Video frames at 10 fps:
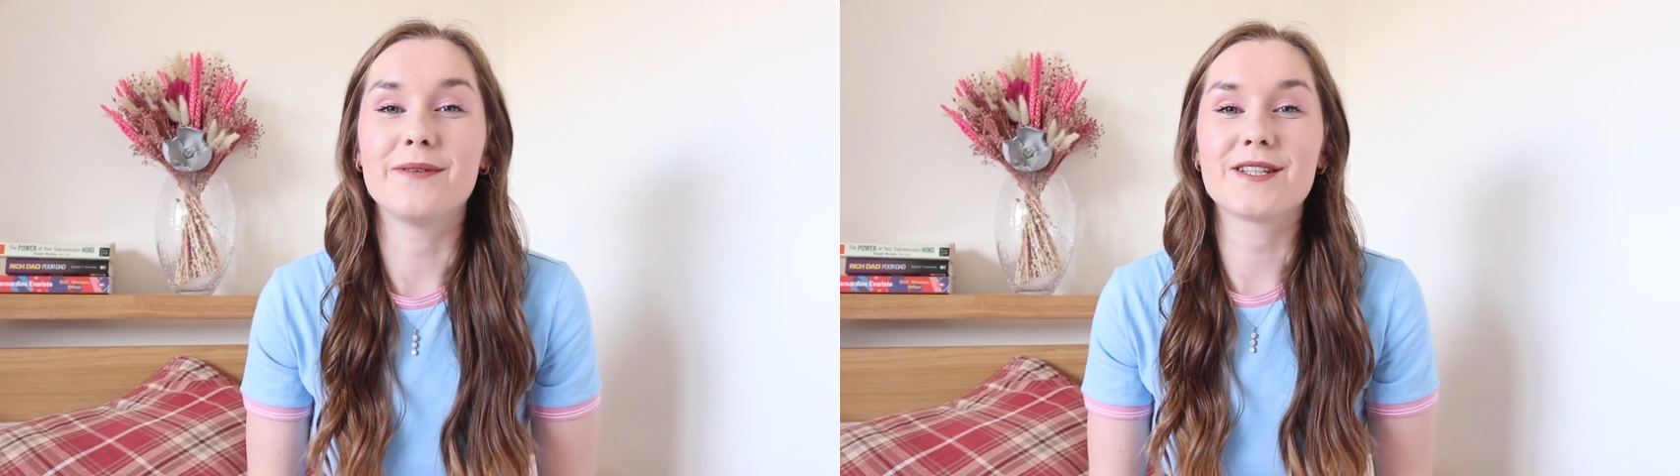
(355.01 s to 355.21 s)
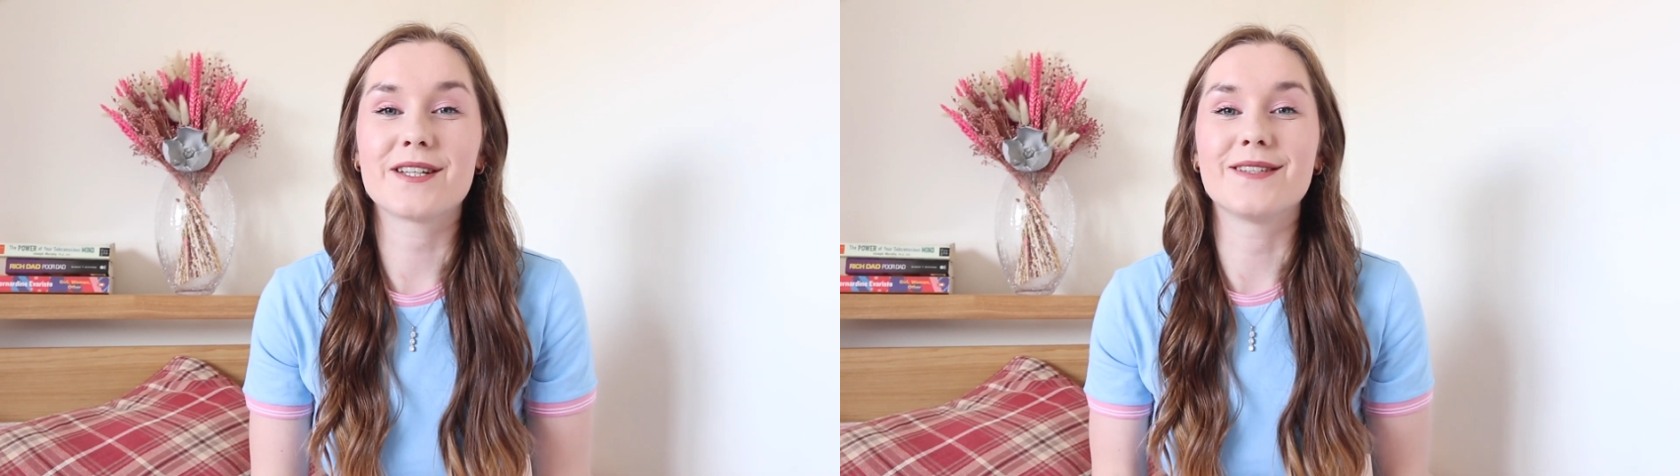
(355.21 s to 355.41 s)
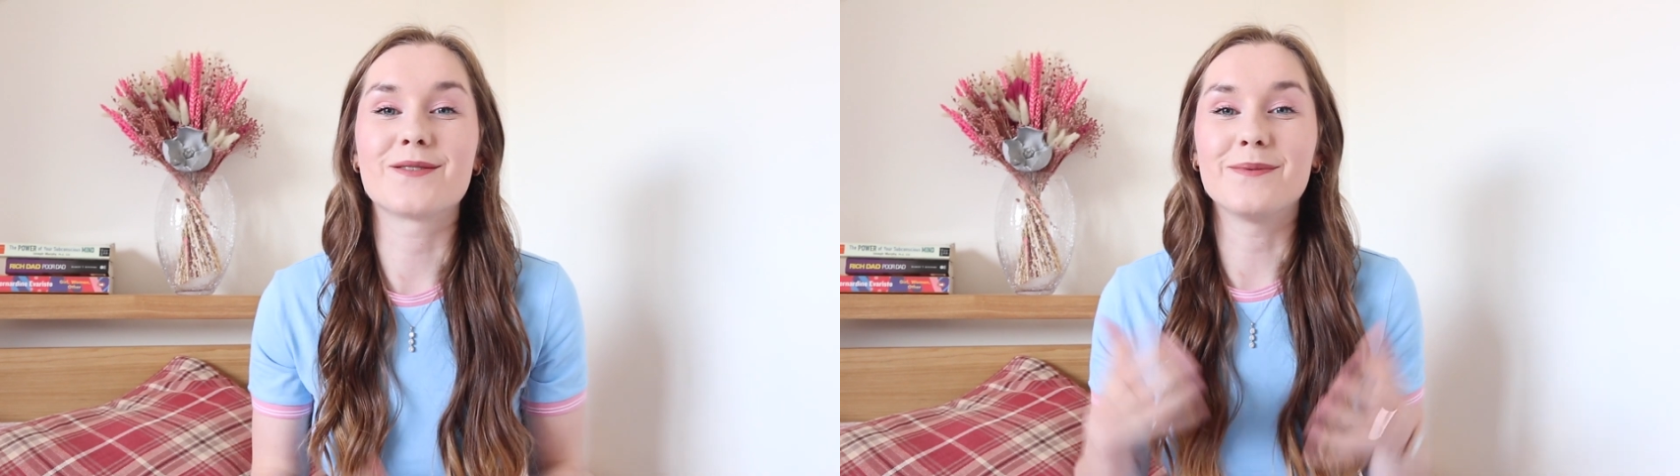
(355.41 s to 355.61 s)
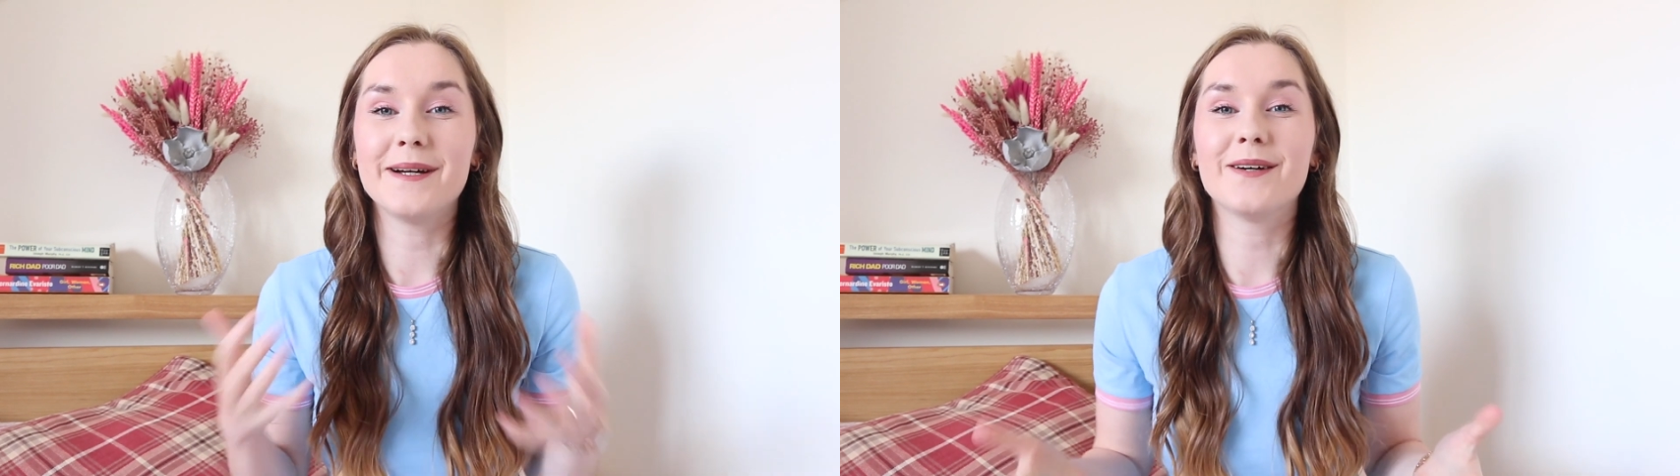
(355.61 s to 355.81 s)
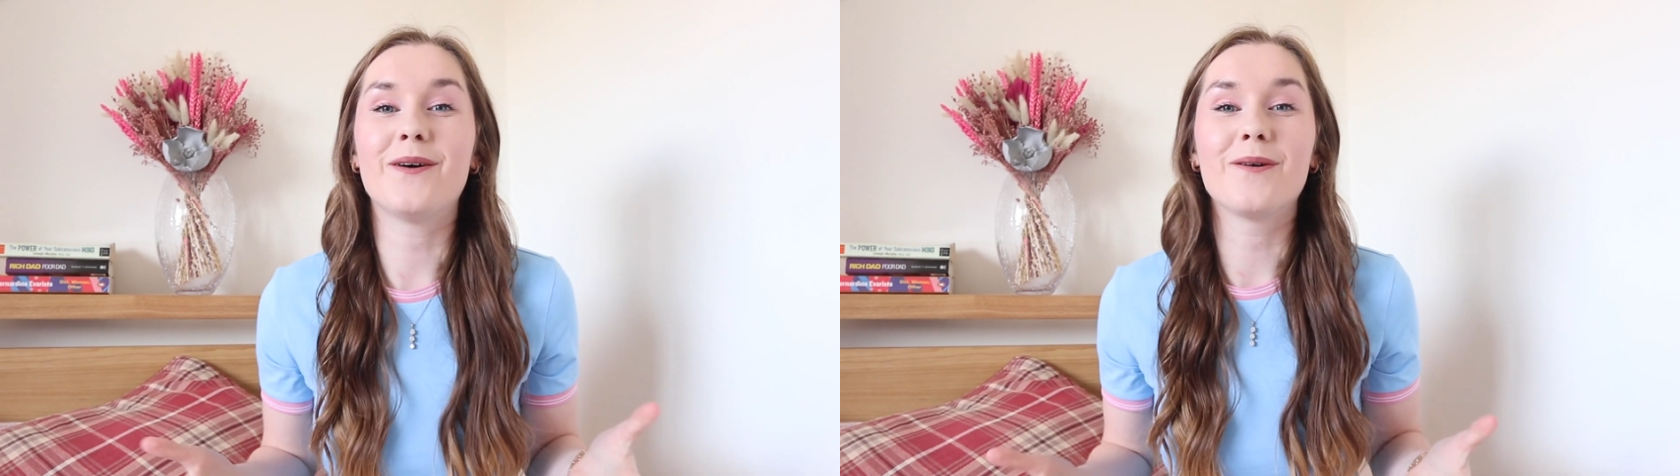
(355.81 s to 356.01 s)
which is
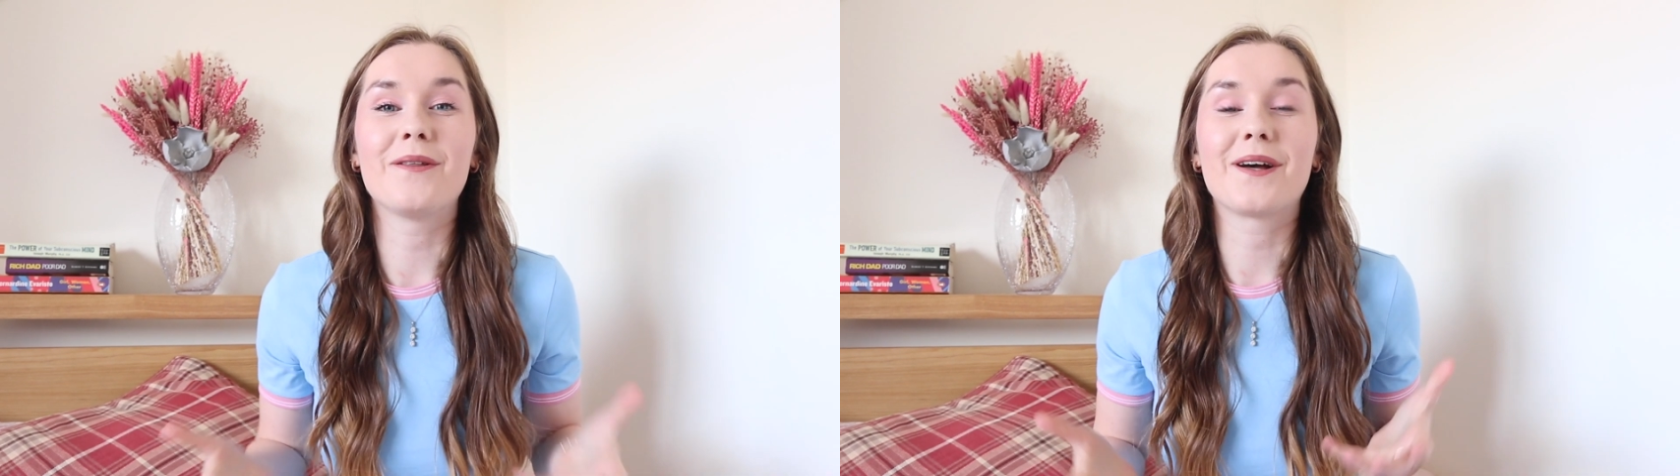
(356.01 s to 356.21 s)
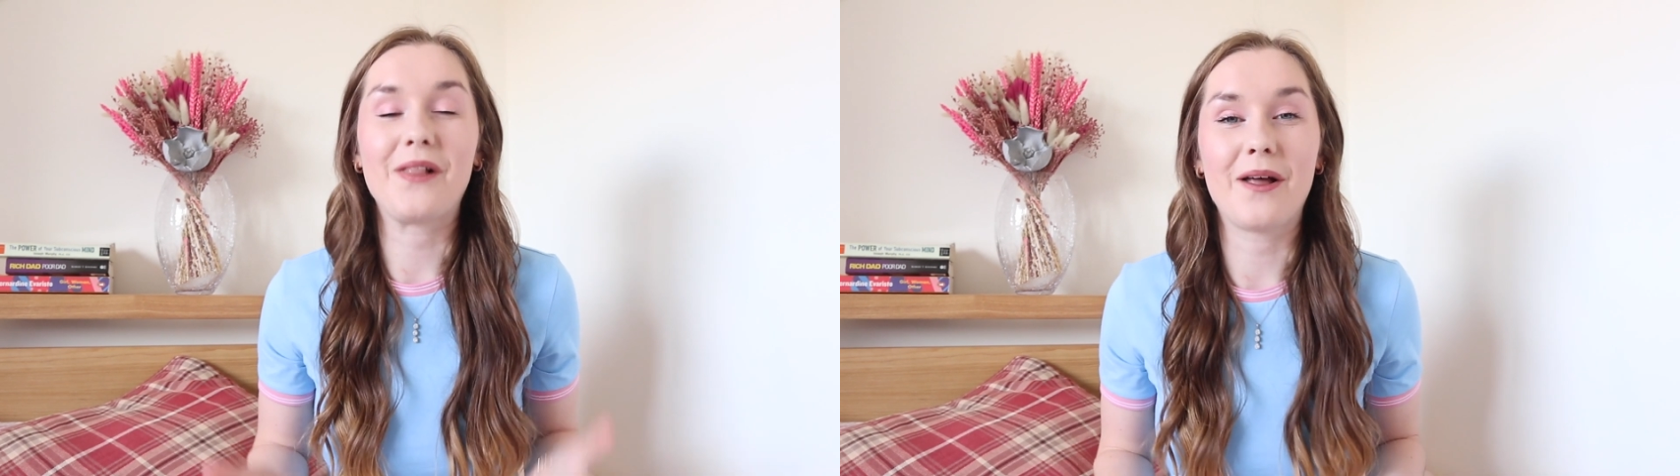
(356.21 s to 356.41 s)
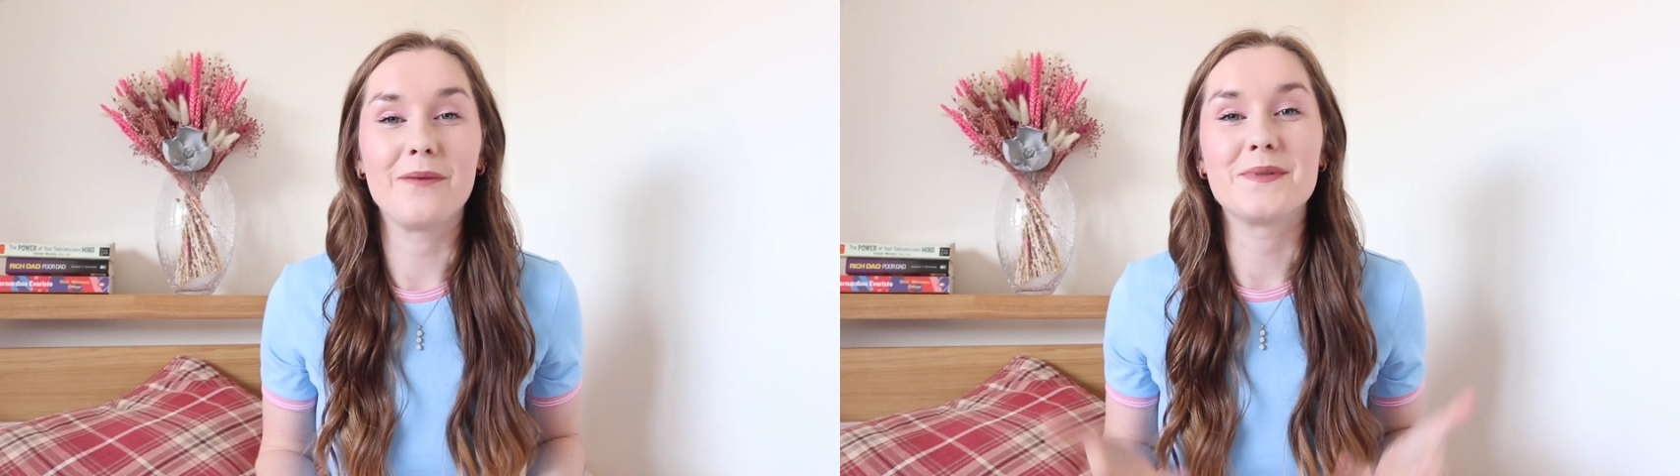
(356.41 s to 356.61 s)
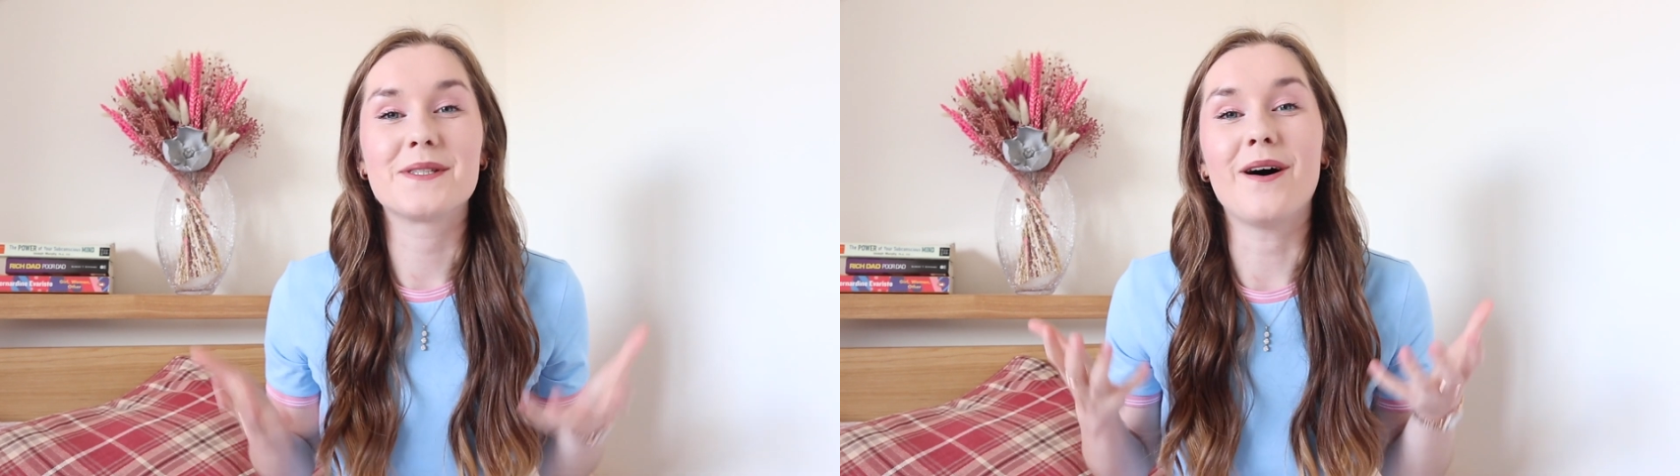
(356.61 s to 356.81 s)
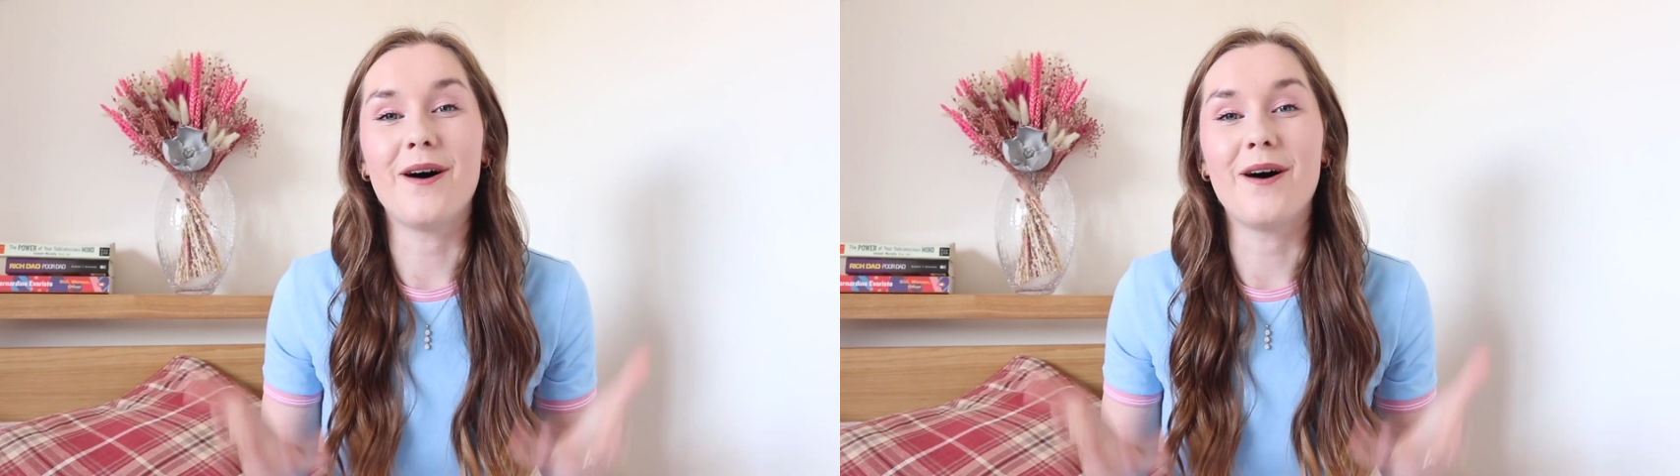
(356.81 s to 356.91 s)
where all the clubs